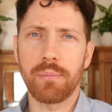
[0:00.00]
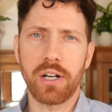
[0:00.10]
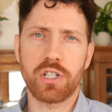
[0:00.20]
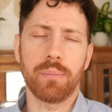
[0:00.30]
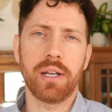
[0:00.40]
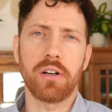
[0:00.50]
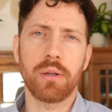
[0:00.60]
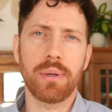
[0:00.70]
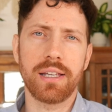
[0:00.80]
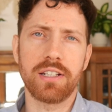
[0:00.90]
much appear
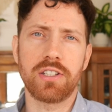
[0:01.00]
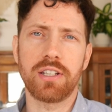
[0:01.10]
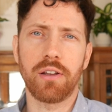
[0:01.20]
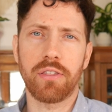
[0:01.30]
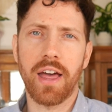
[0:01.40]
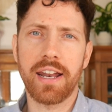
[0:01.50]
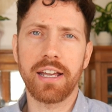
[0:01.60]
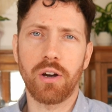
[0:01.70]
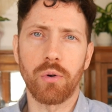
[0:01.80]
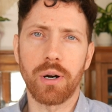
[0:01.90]
to be
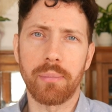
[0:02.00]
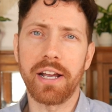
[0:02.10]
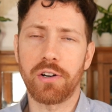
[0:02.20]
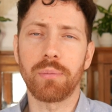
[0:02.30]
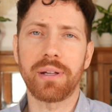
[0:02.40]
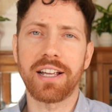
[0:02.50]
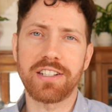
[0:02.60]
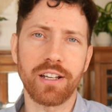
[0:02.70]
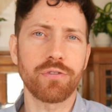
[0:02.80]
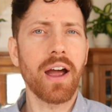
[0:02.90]
synthetic or
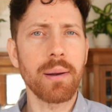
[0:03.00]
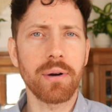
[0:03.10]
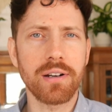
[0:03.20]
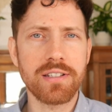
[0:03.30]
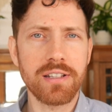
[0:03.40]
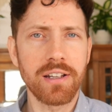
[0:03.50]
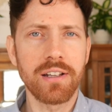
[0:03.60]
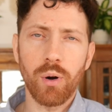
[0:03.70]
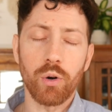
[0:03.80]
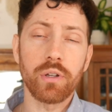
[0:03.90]
microplastic fibers.
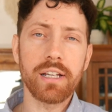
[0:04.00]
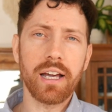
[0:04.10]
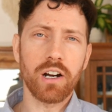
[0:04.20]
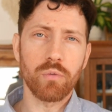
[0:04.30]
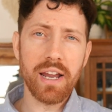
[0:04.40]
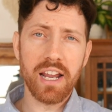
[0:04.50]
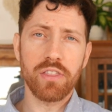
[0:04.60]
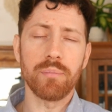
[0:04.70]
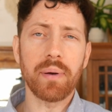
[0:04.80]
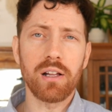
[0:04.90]
But what really kind of rang
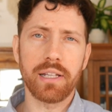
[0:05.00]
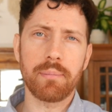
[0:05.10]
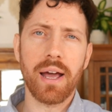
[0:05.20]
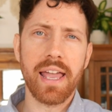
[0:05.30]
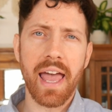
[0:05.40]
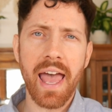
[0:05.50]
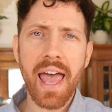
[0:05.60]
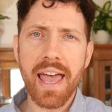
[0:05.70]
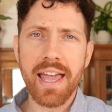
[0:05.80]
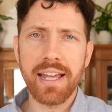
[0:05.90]
the bell in my
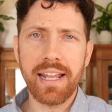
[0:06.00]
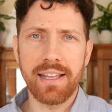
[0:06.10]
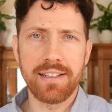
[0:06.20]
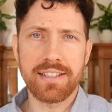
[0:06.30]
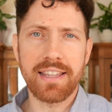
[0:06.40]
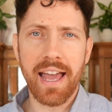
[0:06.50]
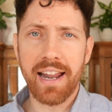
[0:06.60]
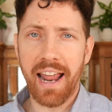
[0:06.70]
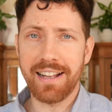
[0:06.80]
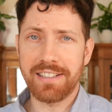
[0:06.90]
head is
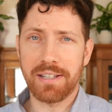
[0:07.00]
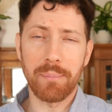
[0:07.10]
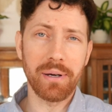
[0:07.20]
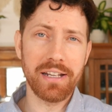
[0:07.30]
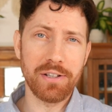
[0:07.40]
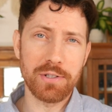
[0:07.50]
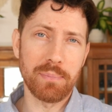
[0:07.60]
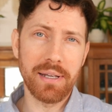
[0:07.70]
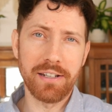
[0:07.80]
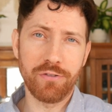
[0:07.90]
that as somebody who's
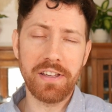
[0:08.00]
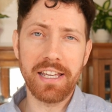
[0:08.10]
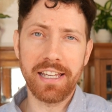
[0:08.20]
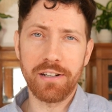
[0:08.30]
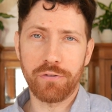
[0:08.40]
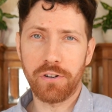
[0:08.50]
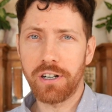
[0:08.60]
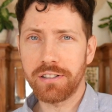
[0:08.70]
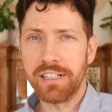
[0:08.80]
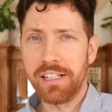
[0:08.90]
been vegan
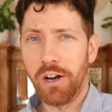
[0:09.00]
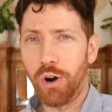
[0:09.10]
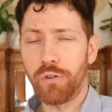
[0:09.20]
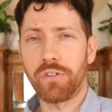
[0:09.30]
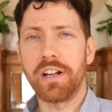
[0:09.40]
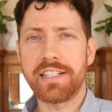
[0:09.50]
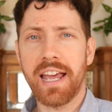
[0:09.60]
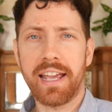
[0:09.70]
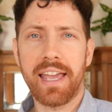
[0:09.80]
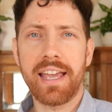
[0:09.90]
for over a
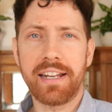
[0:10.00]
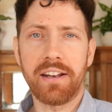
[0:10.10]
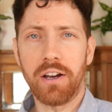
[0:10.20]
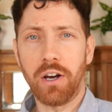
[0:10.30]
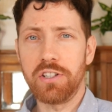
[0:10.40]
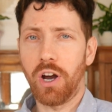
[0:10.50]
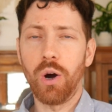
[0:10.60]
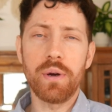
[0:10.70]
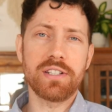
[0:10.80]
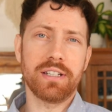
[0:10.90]
decade and is
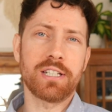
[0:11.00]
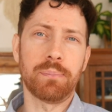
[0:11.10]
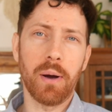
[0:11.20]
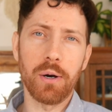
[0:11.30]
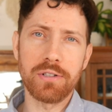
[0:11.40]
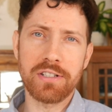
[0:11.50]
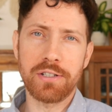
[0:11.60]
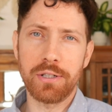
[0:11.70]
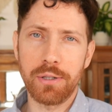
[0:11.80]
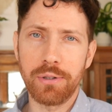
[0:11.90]
always
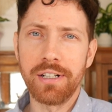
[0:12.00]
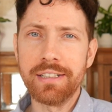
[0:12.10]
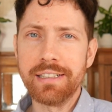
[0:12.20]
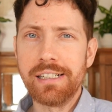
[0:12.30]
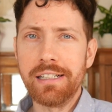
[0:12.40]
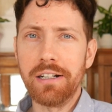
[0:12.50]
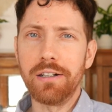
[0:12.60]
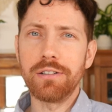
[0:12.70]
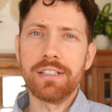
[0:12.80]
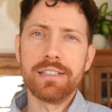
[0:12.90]
exposed to, you
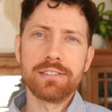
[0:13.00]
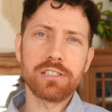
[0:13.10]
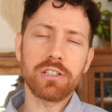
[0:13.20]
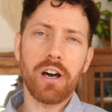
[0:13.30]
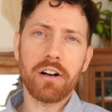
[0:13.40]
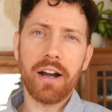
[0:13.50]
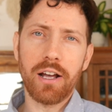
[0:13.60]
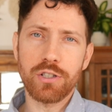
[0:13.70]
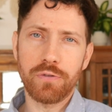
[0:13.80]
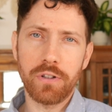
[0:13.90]
know,
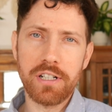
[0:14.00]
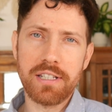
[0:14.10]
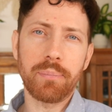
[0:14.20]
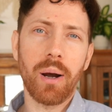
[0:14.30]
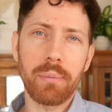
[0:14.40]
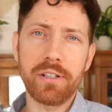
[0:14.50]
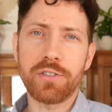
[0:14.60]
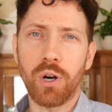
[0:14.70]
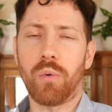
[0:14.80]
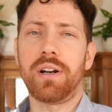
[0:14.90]
slaughterhouse footage they probably
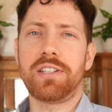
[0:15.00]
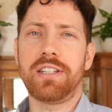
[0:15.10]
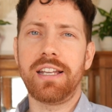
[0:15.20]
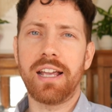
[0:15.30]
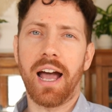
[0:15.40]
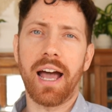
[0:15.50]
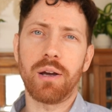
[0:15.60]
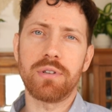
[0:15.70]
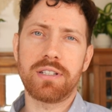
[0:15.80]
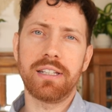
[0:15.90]
don't want to see. I
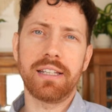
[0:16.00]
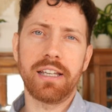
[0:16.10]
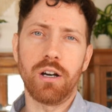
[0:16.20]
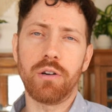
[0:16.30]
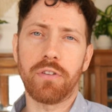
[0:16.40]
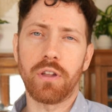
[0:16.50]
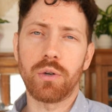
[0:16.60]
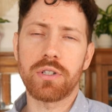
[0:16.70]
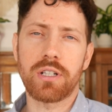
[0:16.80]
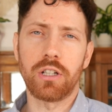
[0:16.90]
was thinking of
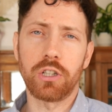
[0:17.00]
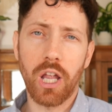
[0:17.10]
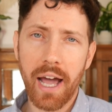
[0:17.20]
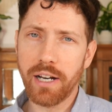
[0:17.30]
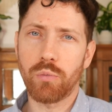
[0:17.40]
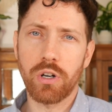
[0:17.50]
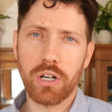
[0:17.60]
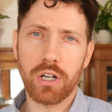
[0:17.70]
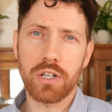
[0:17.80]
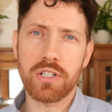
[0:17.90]
those line
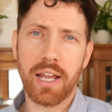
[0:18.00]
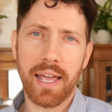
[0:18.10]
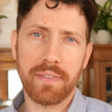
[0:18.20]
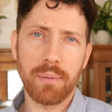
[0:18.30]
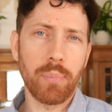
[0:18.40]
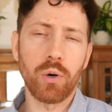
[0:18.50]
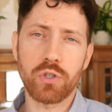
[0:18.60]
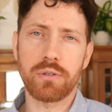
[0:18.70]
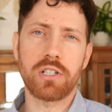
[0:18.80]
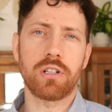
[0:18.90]
workers at the
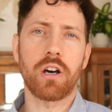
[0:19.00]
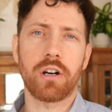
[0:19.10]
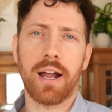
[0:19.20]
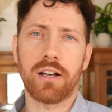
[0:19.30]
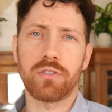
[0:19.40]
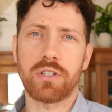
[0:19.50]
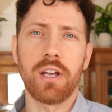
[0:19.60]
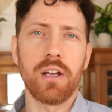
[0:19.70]
poultry slaughterhouse